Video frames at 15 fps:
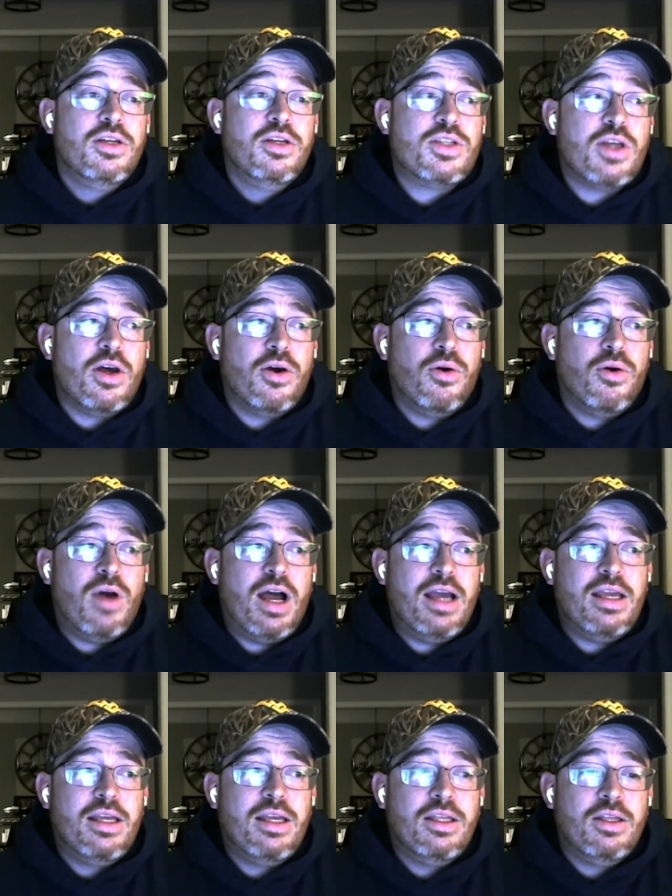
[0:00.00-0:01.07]
So I,
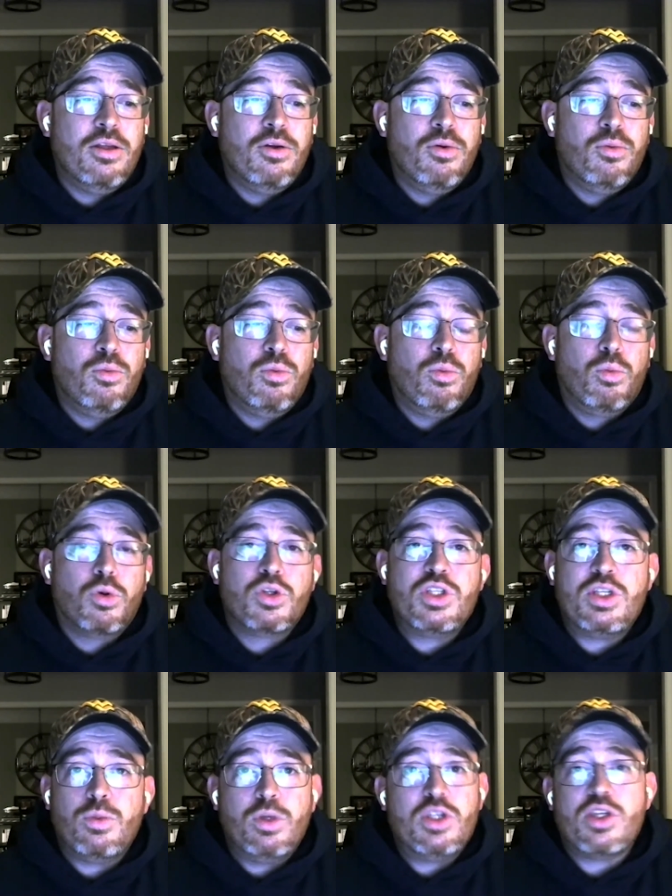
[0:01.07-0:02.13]
we're,
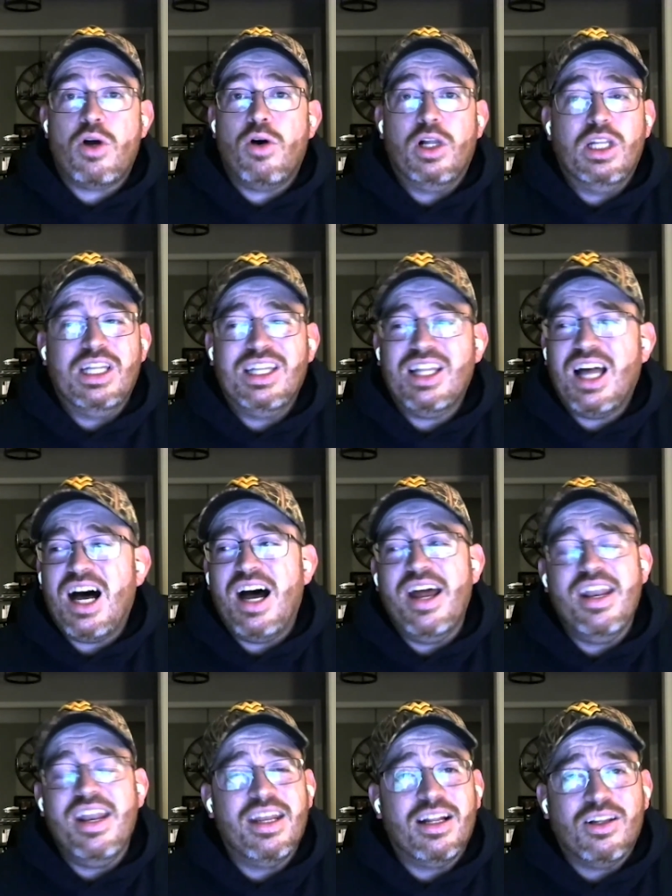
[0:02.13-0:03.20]
we saw a lot
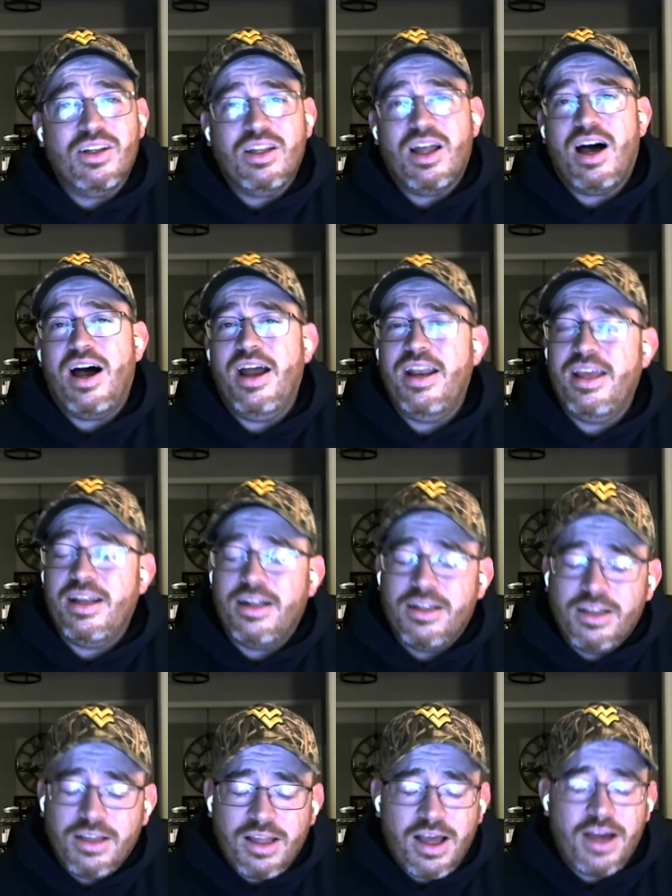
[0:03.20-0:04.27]
and a lot and a
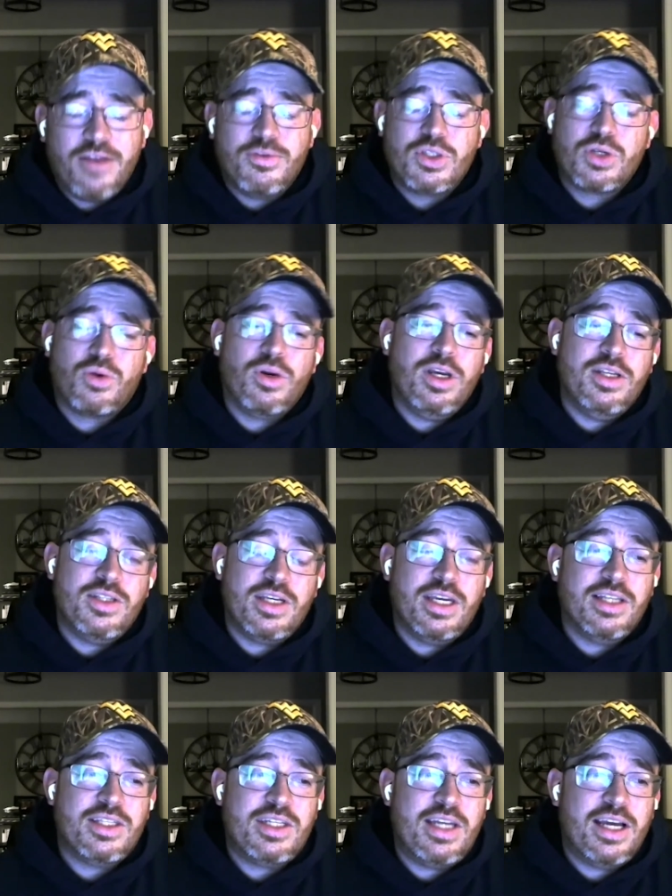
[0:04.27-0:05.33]
lot of screens
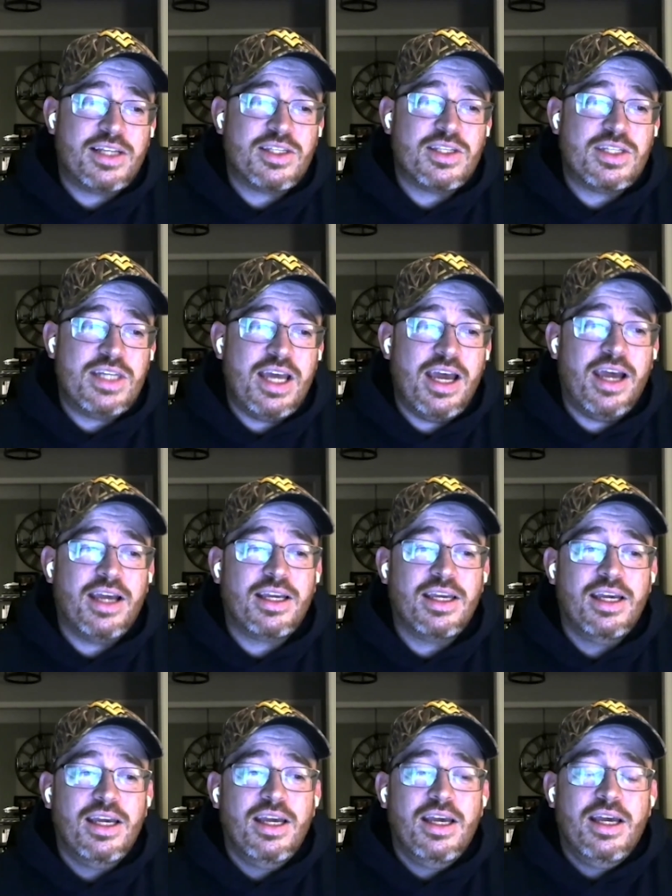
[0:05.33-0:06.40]
against Texas Tech,
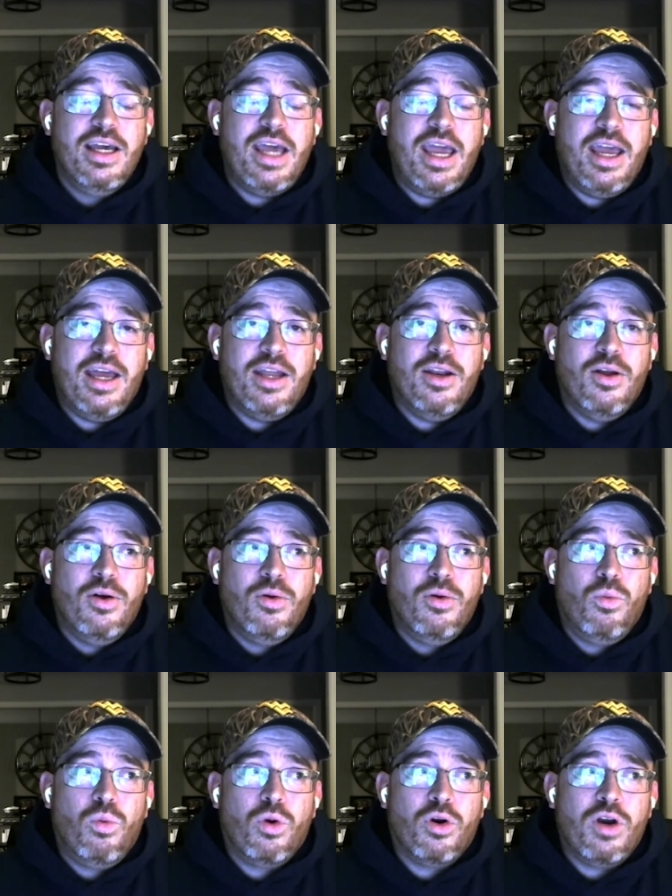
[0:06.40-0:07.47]
and
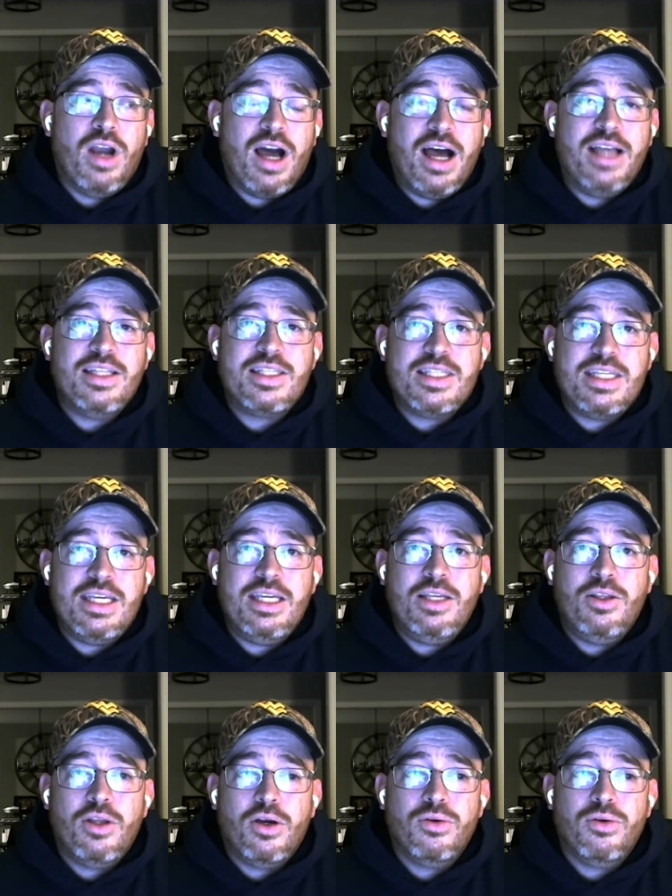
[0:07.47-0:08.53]
we're not seeing
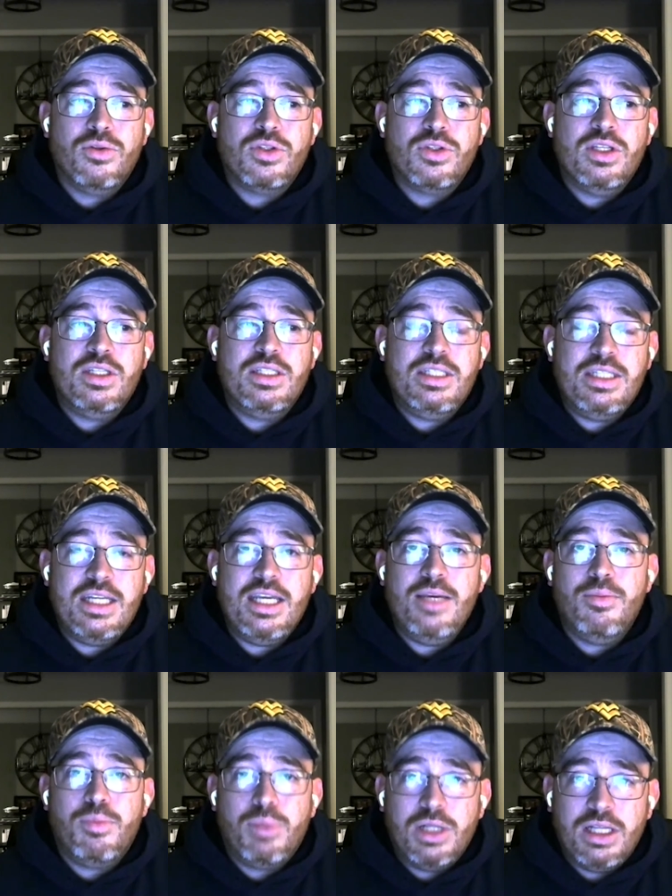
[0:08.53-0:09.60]
those deep